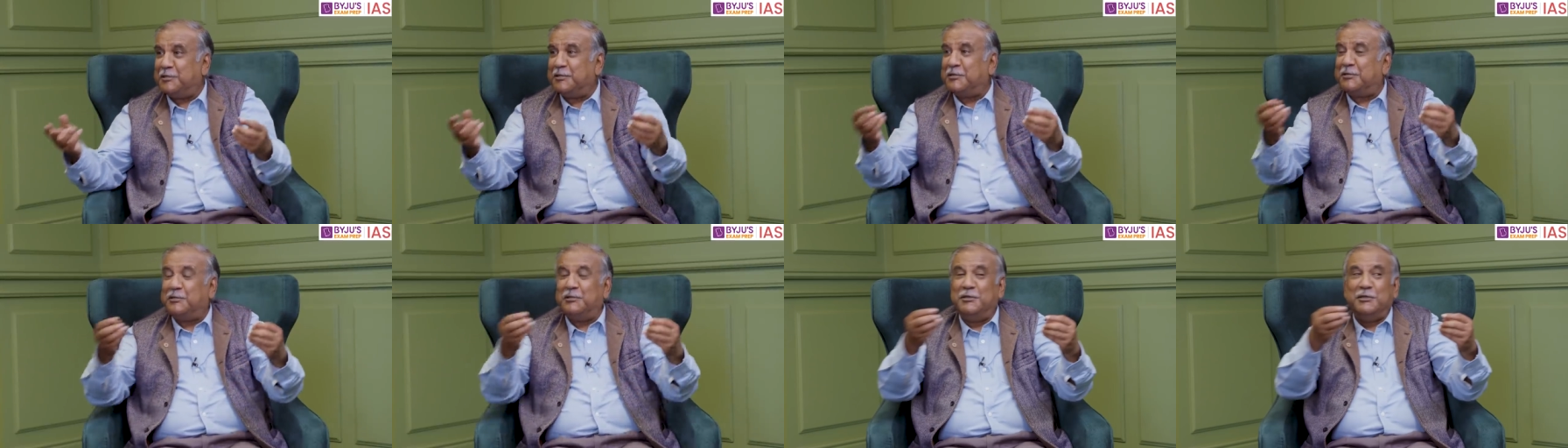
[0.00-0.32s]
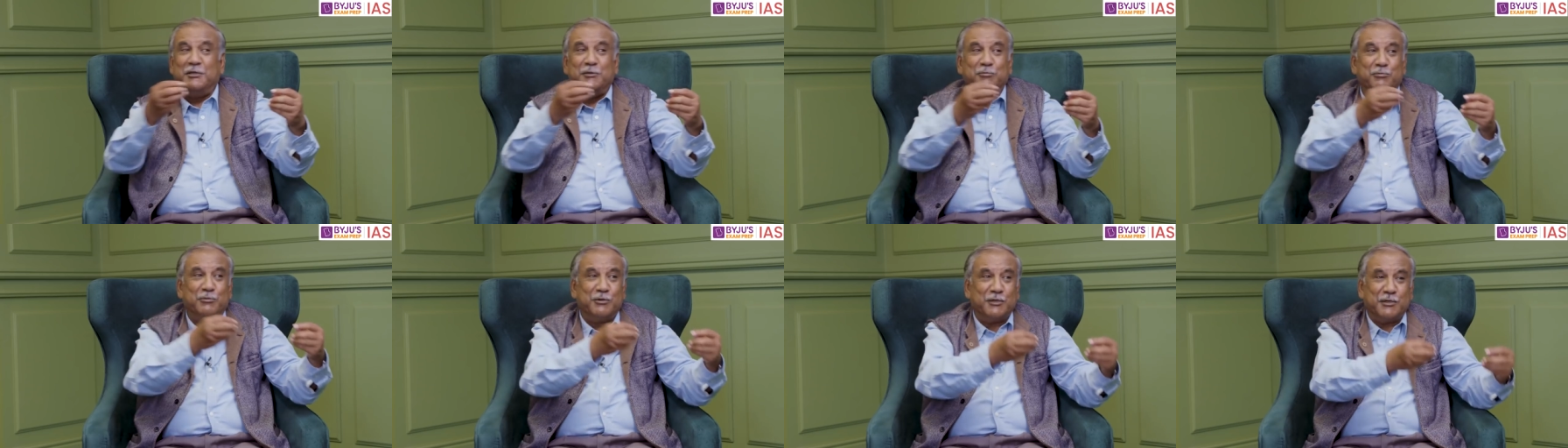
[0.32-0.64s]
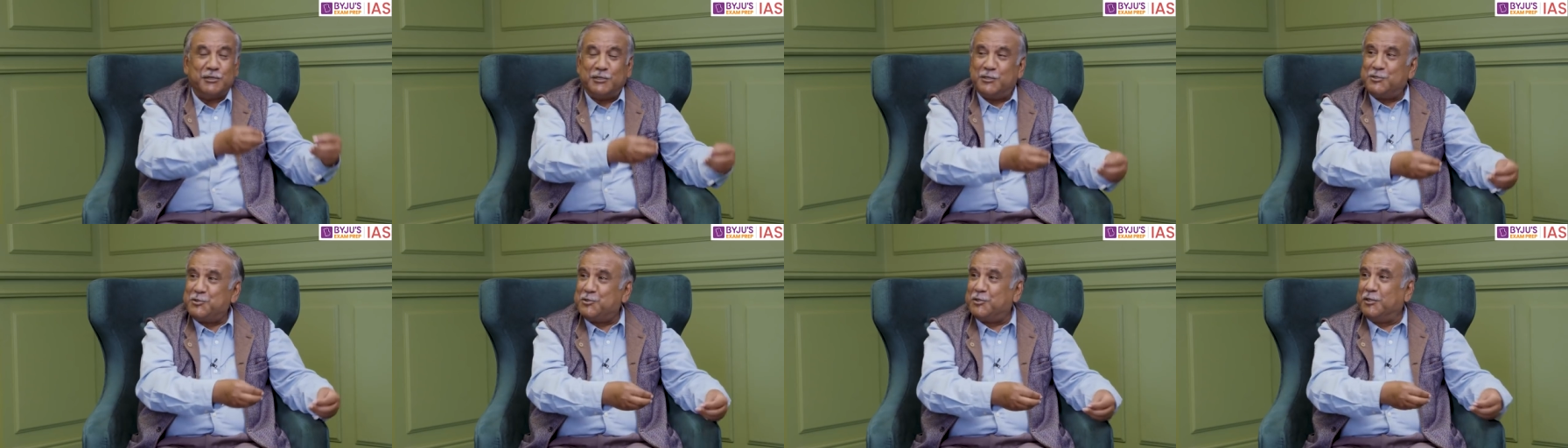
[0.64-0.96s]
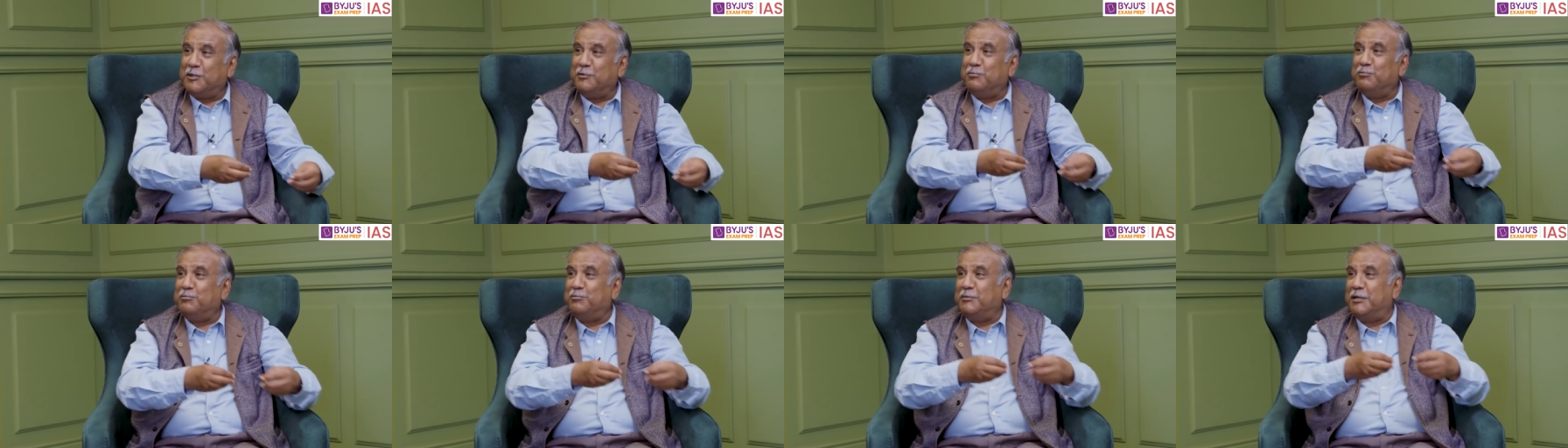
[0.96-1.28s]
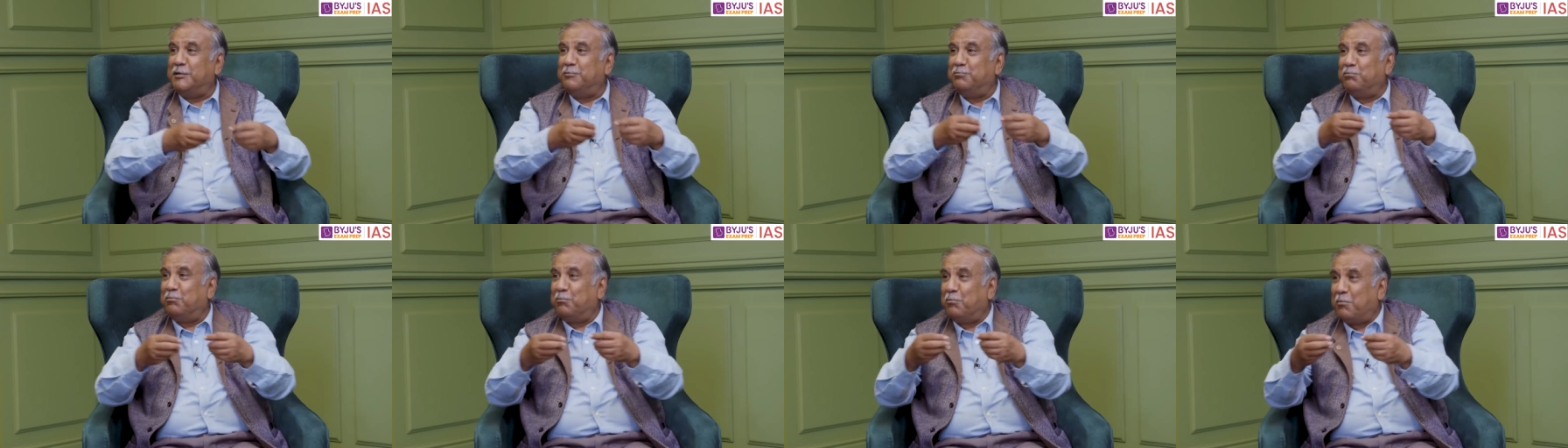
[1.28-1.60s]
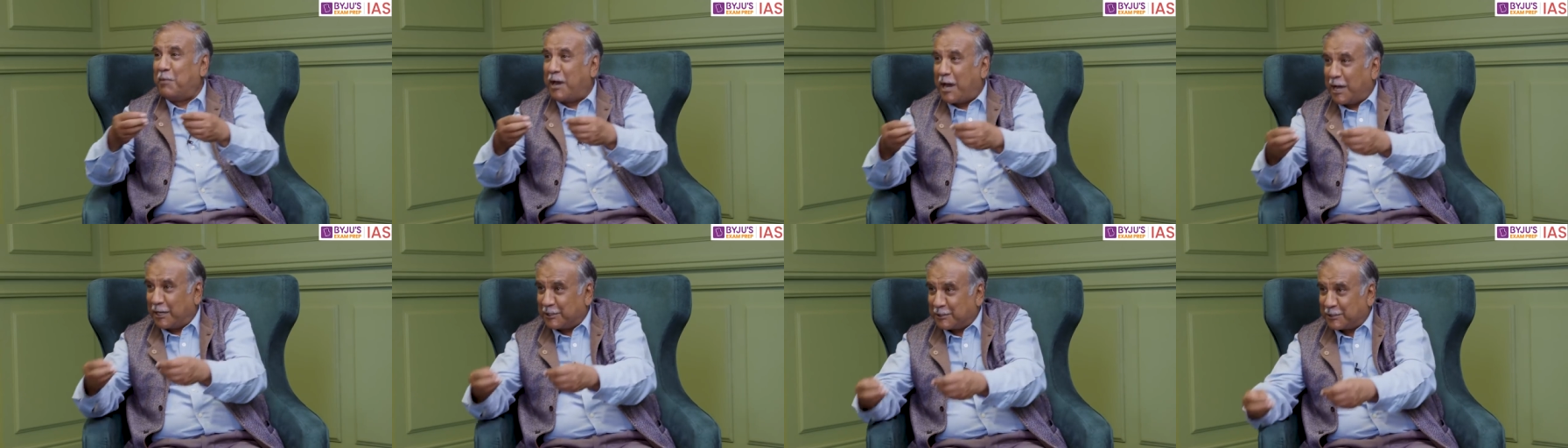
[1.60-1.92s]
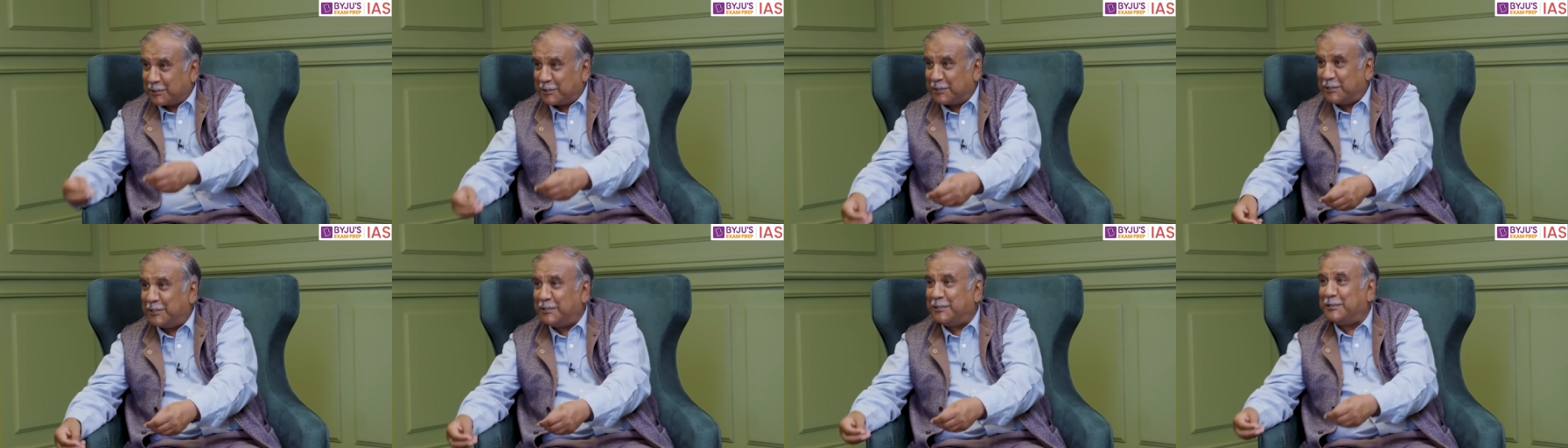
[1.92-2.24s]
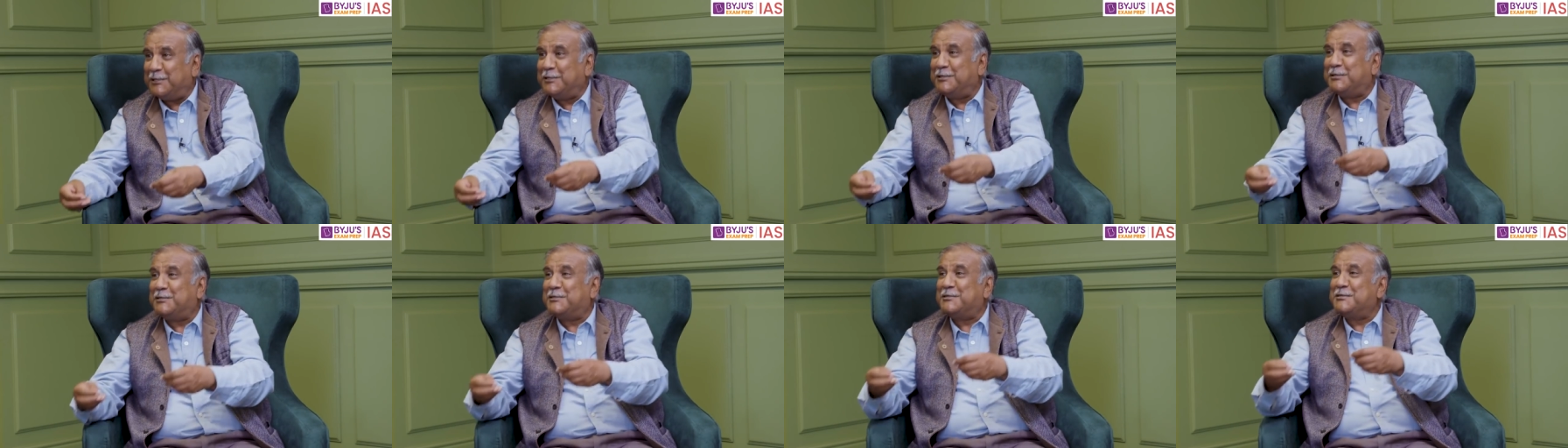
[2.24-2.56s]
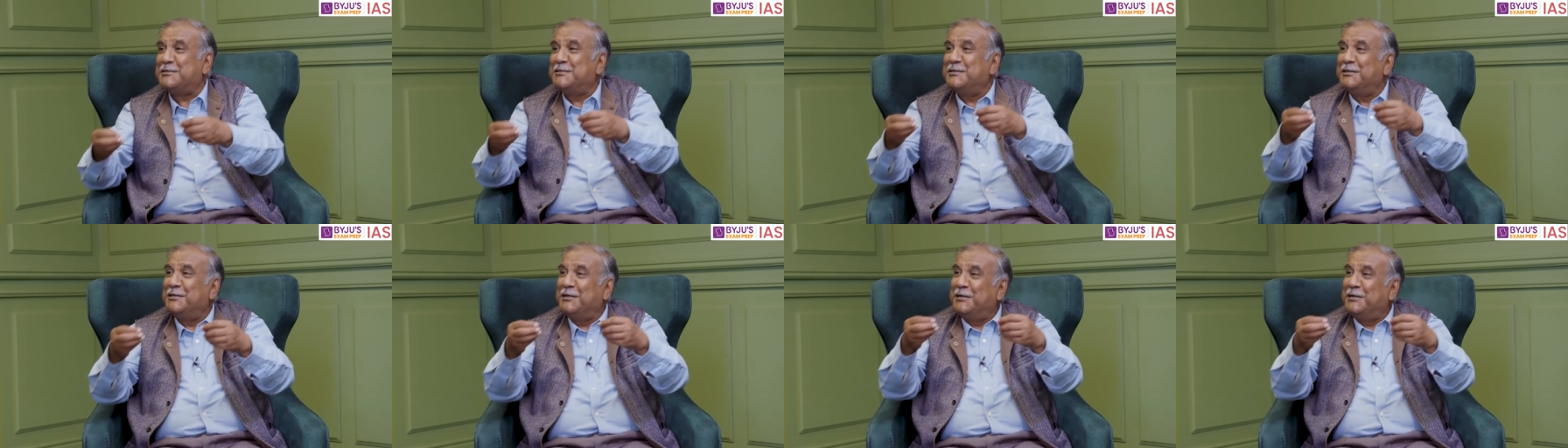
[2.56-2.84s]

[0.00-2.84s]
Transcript: that liberalism and market